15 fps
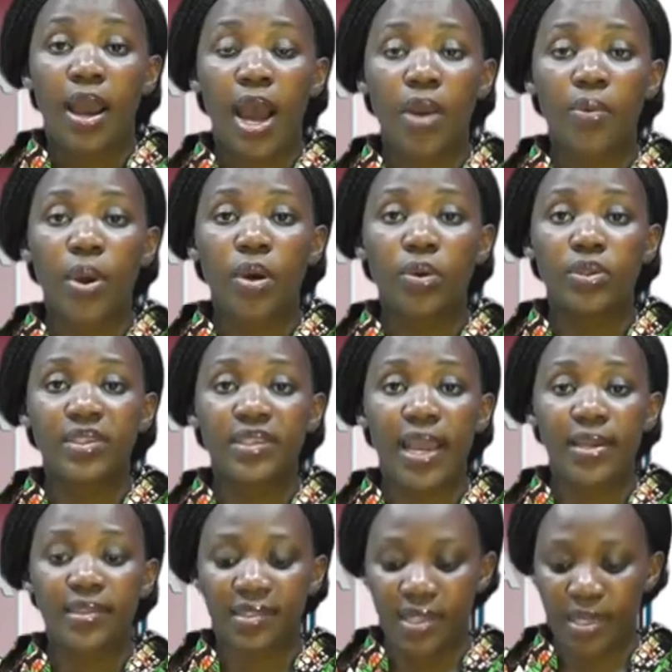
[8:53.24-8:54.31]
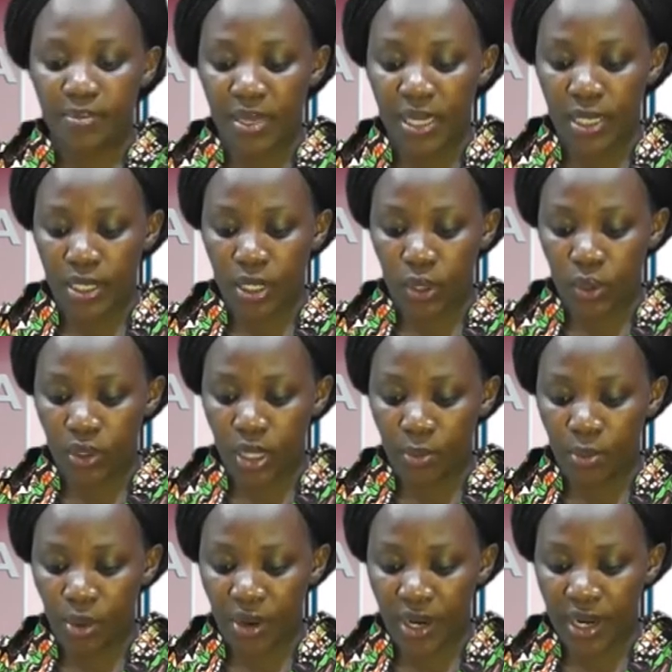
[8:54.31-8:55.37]
Around 18 million
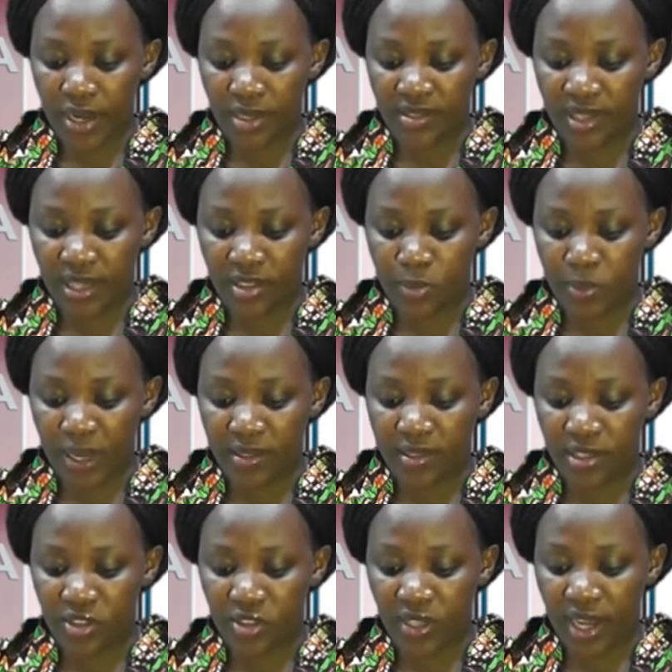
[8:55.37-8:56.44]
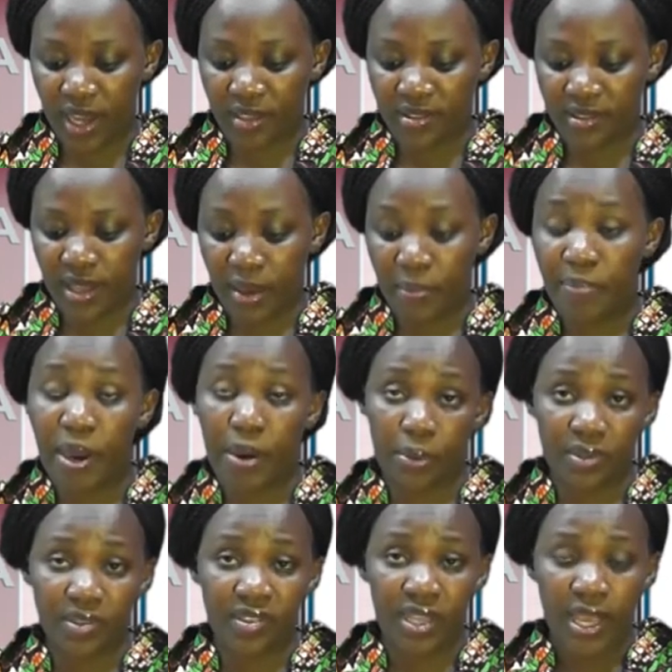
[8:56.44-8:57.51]
Moroccans are expected to cast their
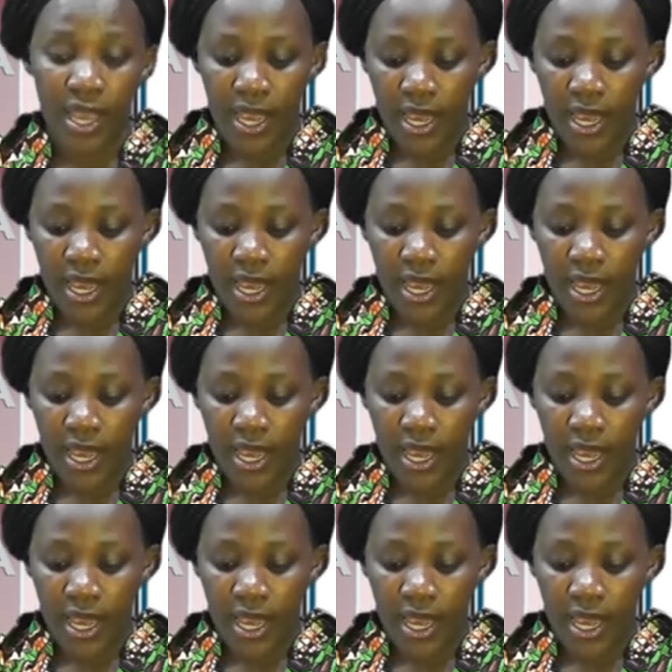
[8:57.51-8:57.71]
ballots